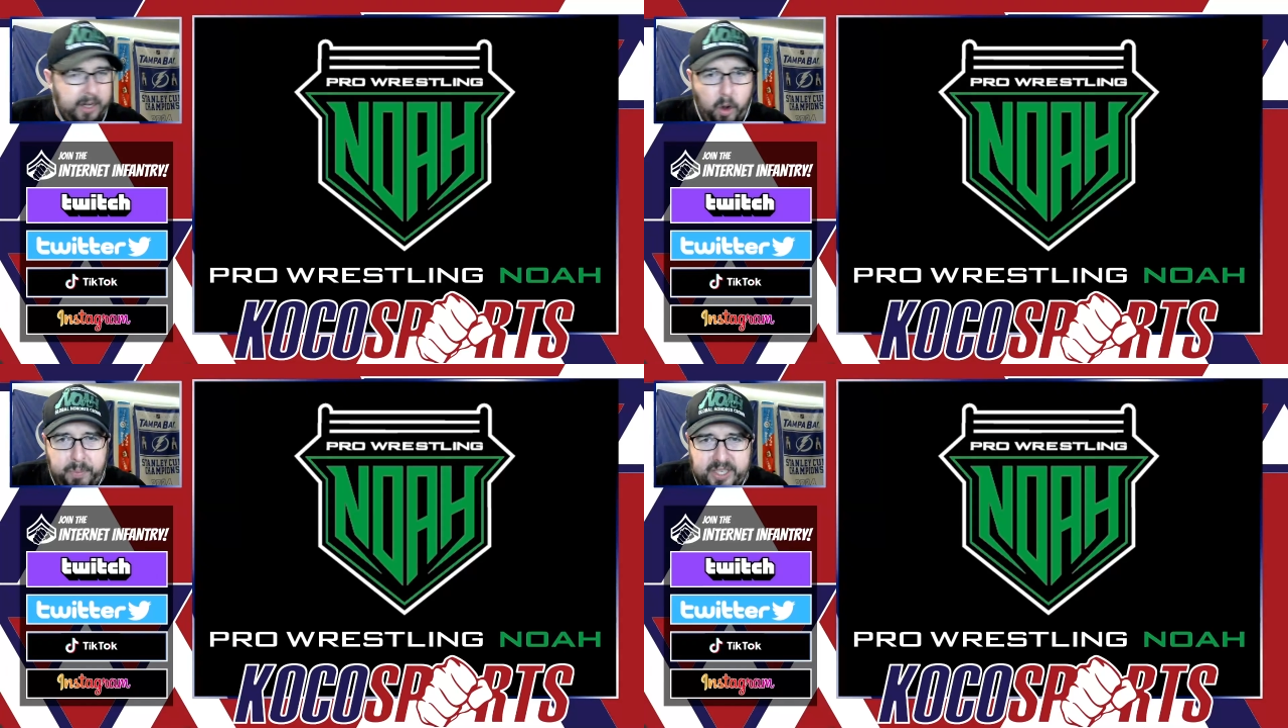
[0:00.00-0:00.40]
I
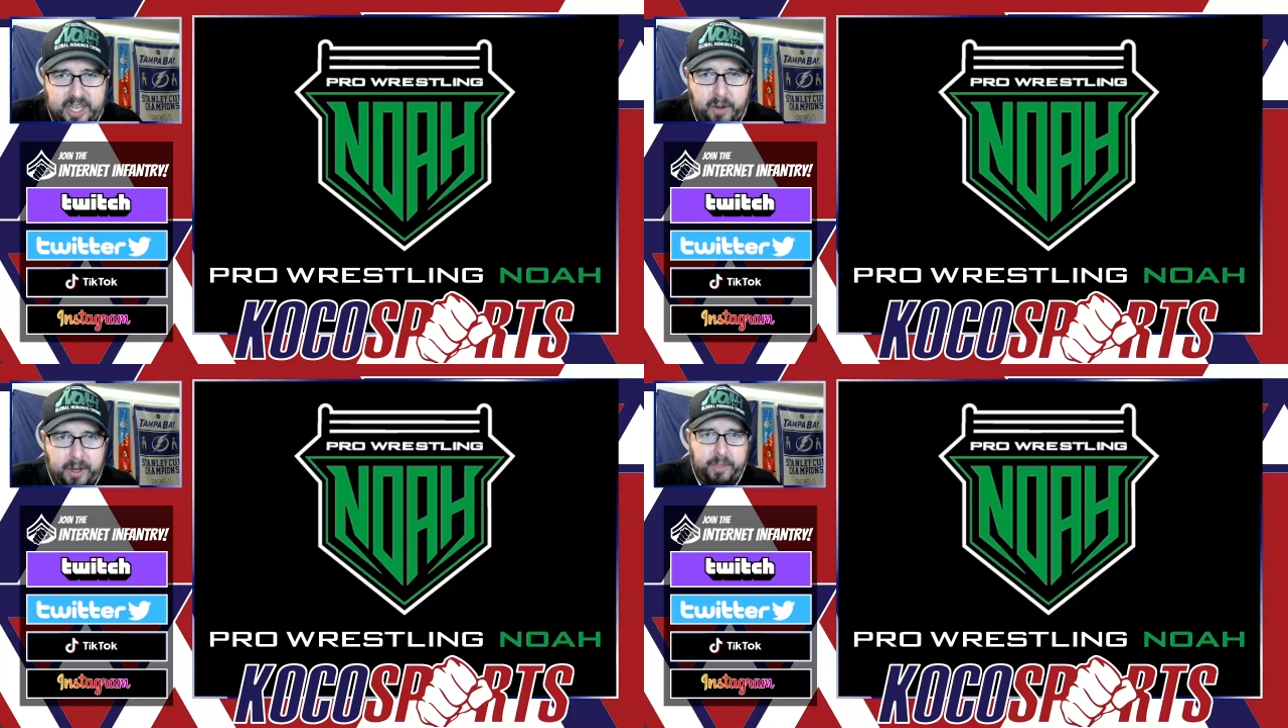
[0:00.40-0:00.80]
hope he's
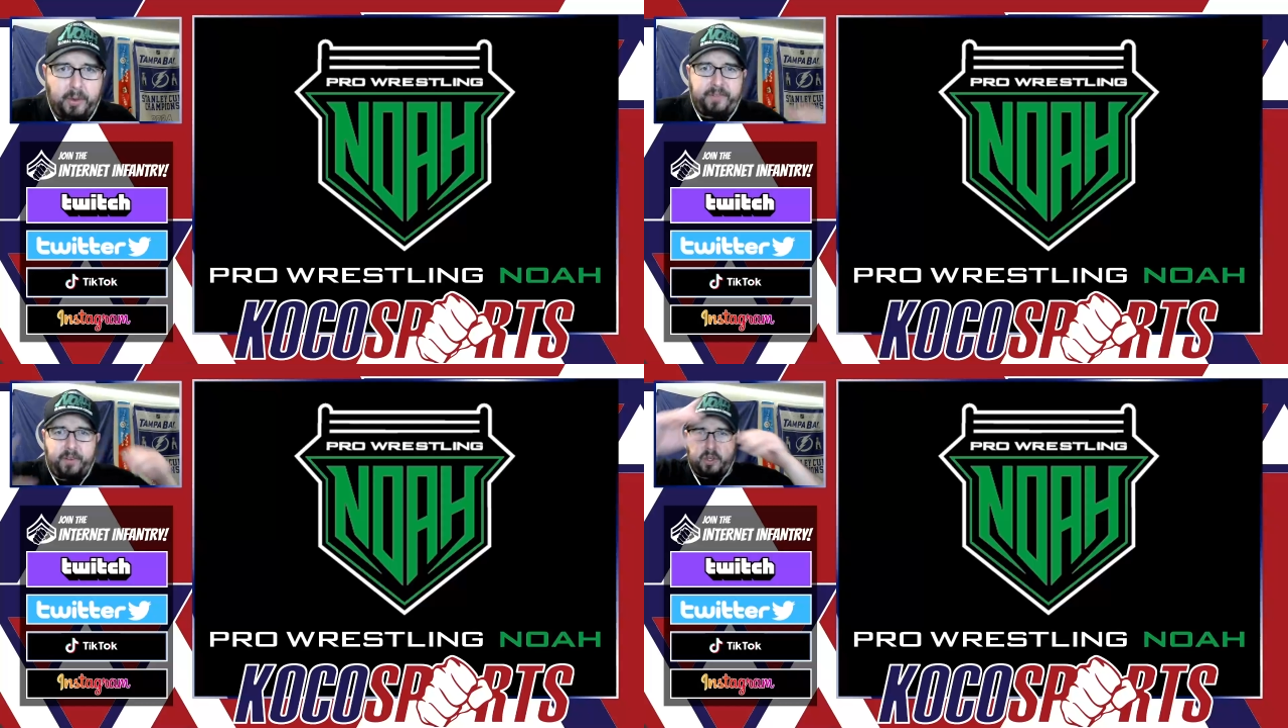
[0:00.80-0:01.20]
there on the
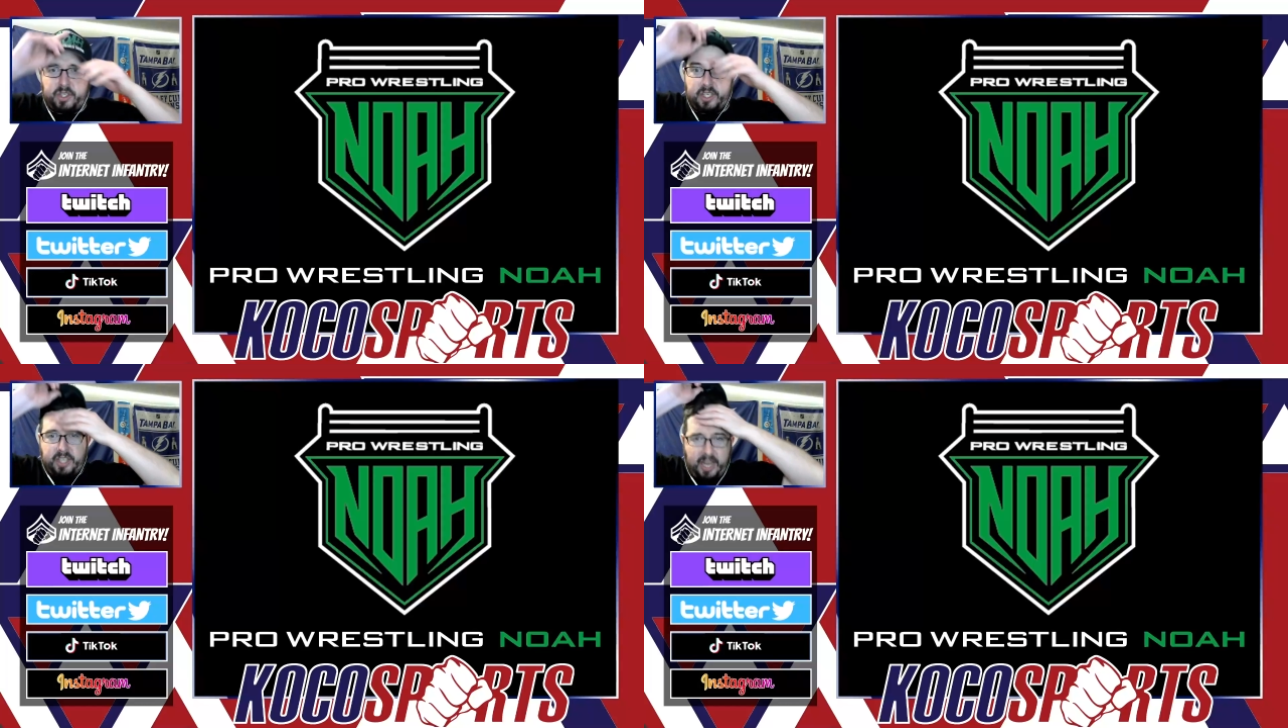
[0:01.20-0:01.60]
31st
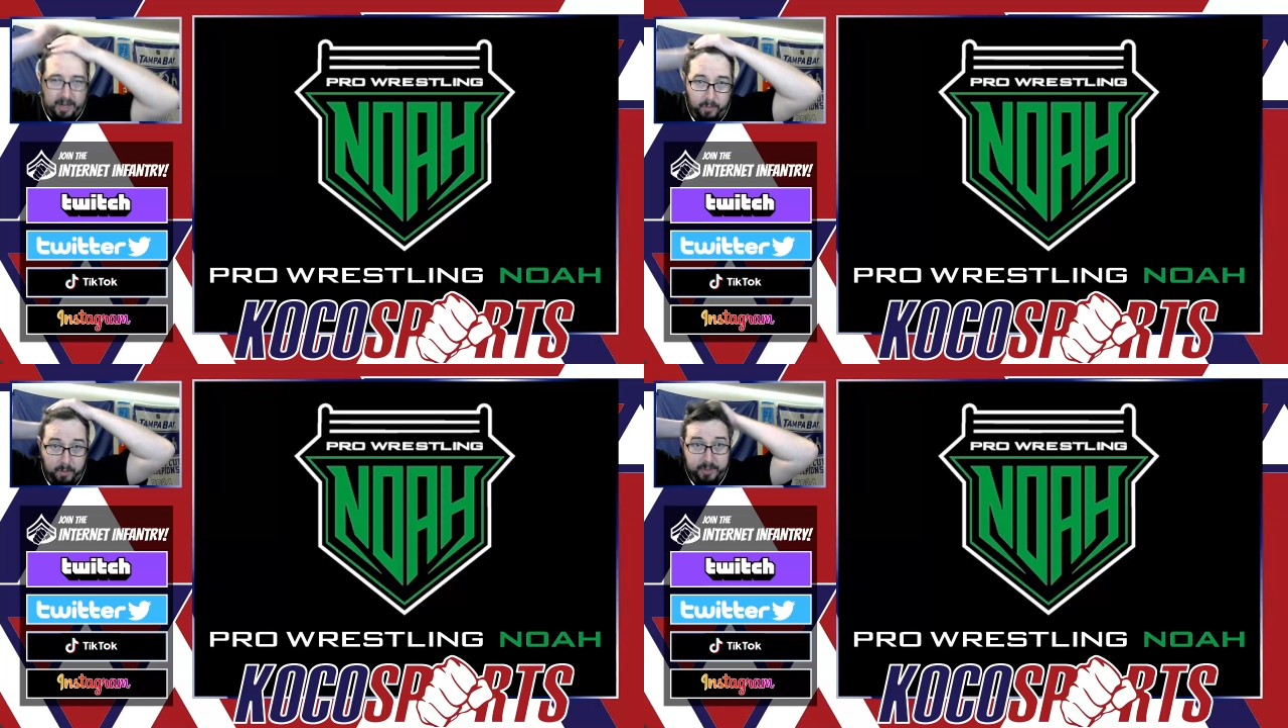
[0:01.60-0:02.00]
because
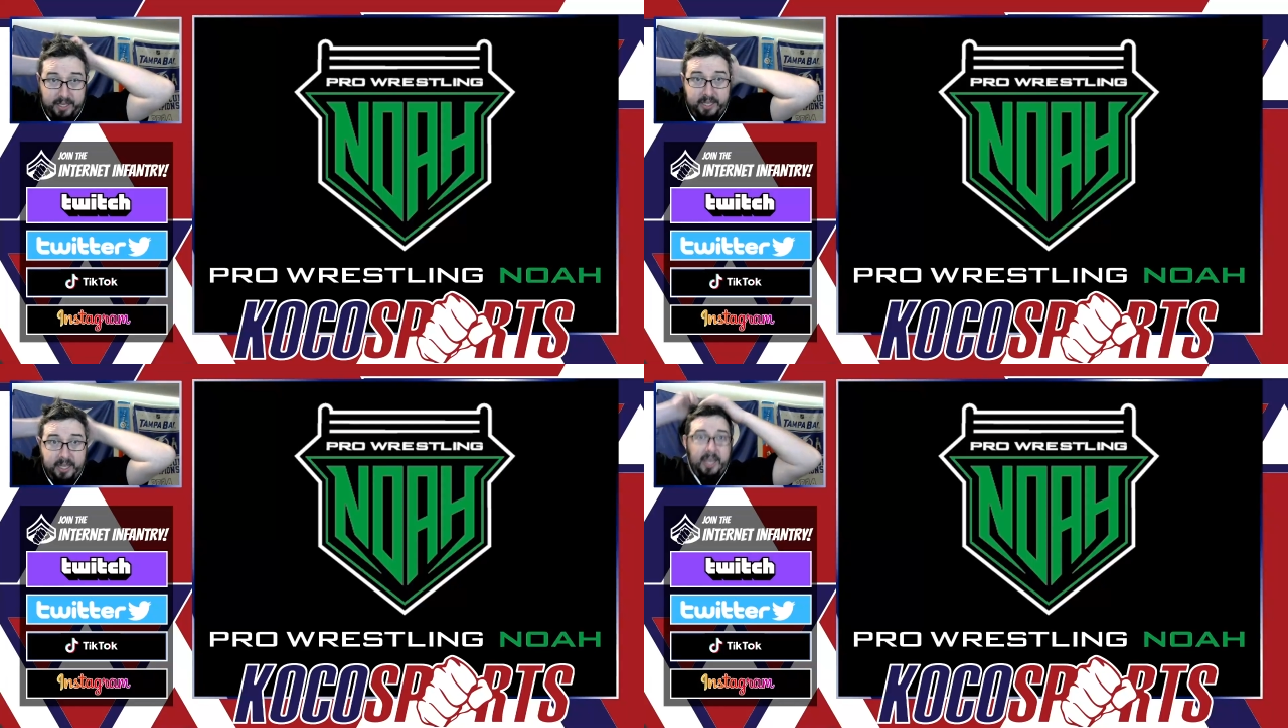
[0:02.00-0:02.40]
I'll
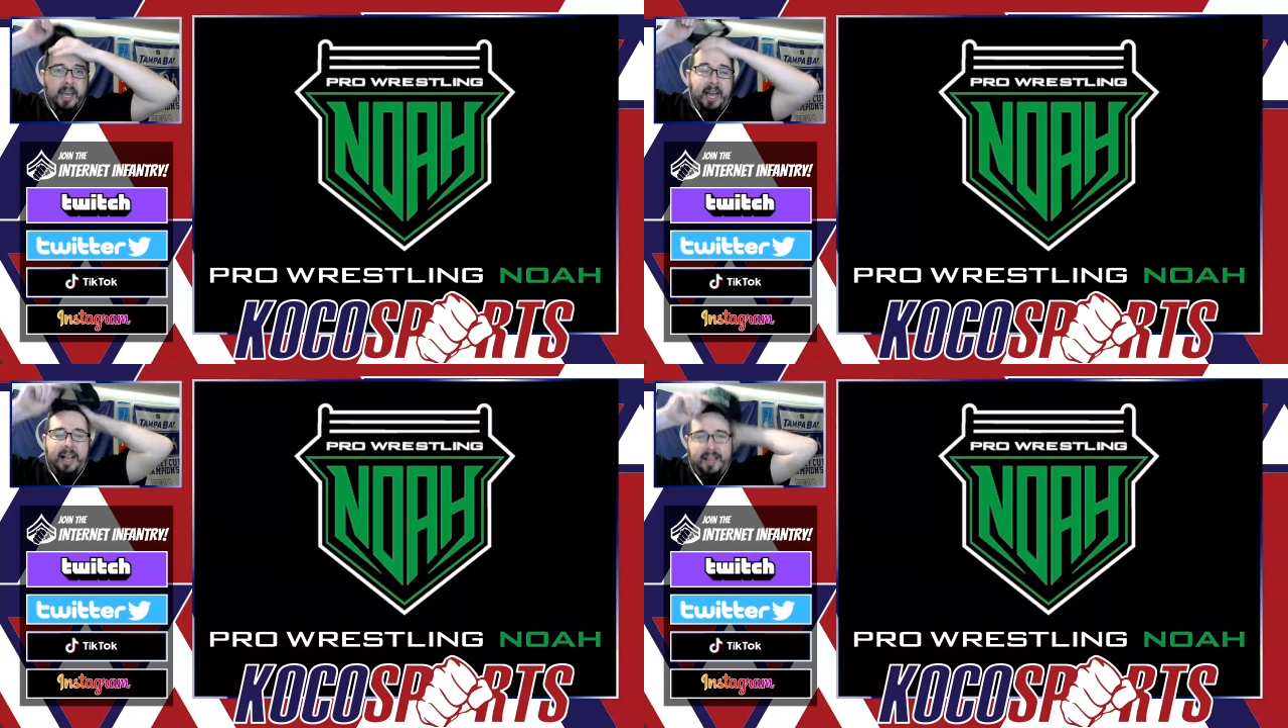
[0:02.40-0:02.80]

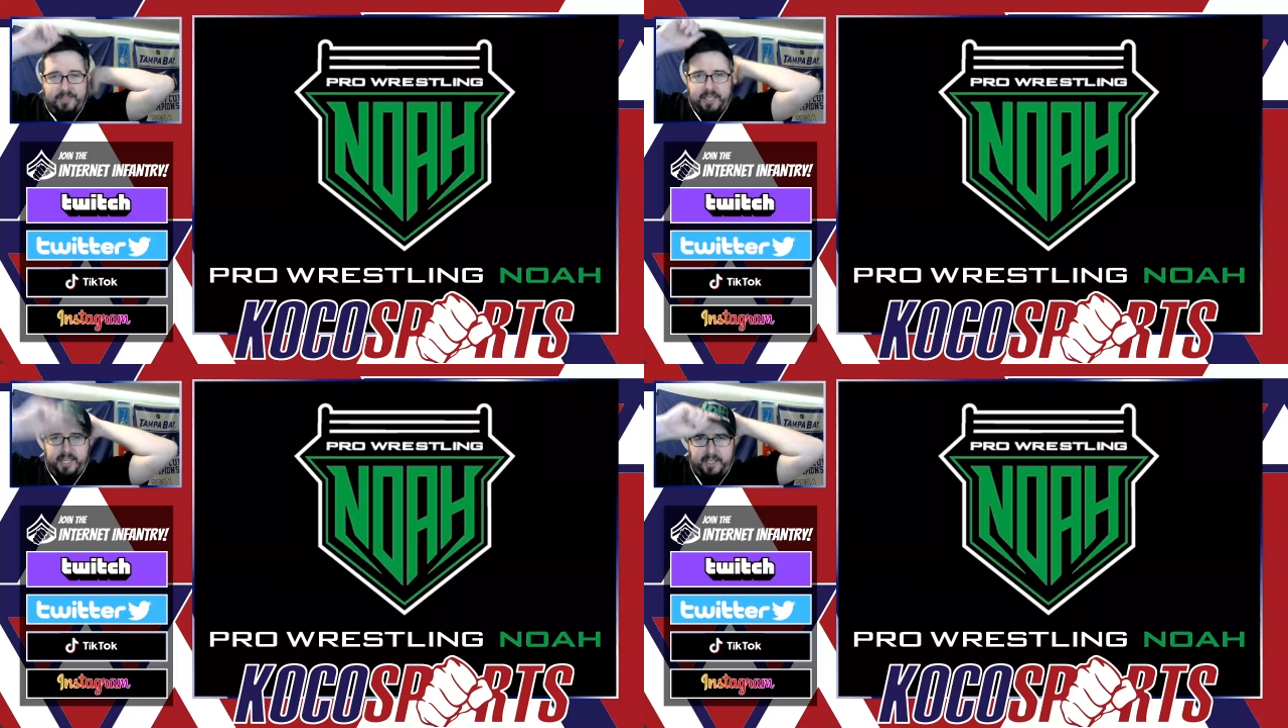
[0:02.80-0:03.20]
have
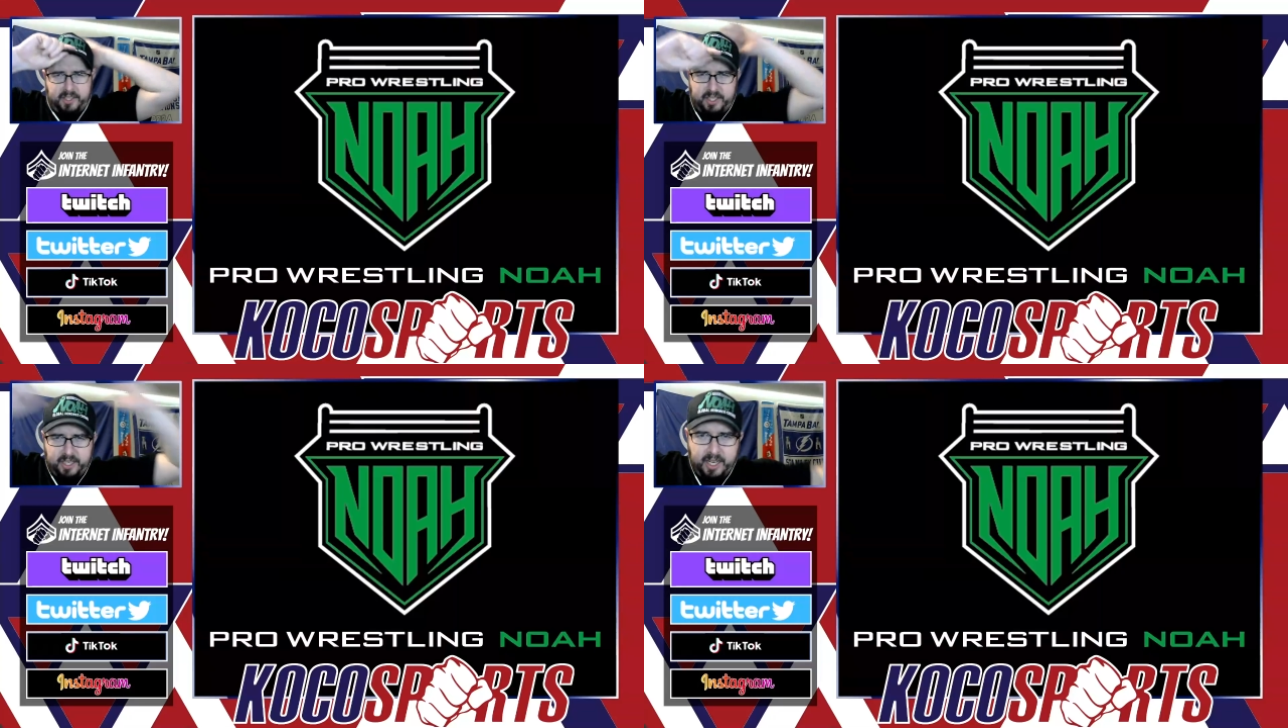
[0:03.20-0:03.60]

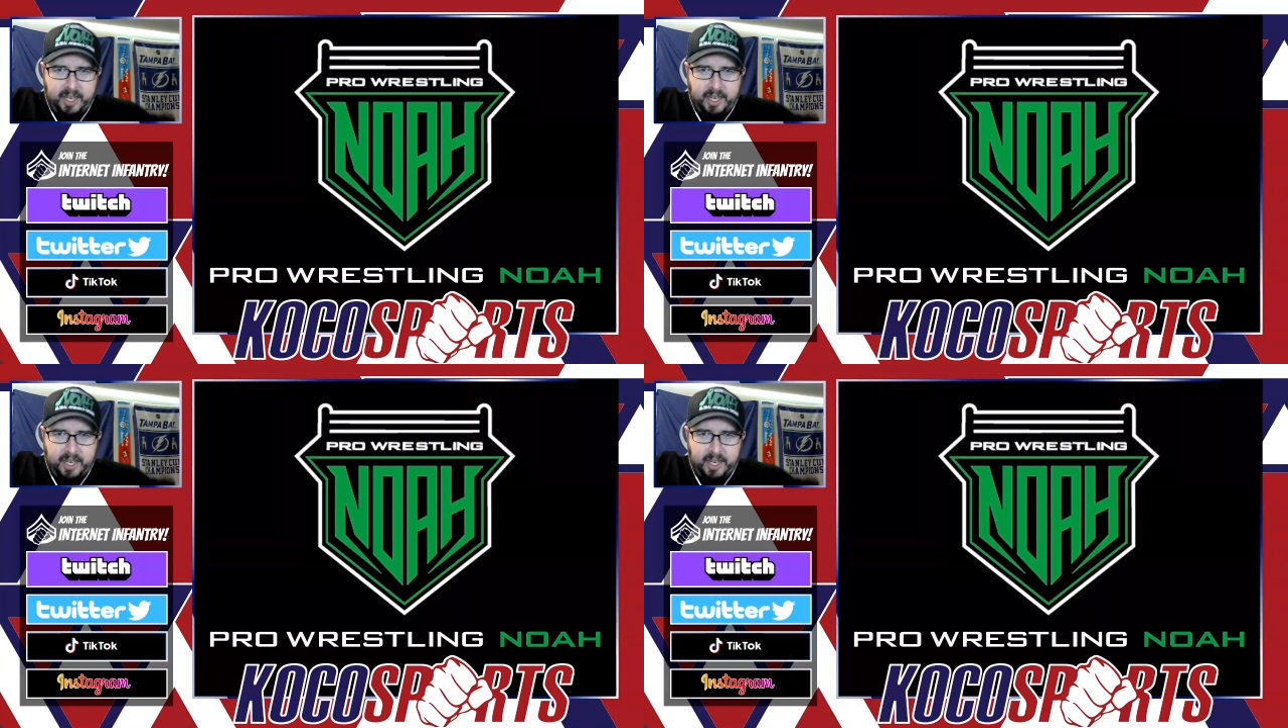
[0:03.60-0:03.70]
tickets.